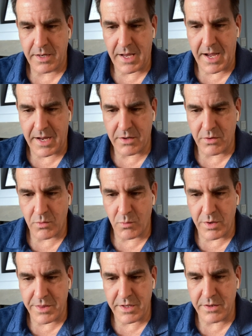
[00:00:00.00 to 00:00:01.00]
And
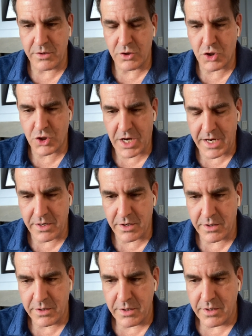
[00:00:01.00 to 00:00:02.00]
within China,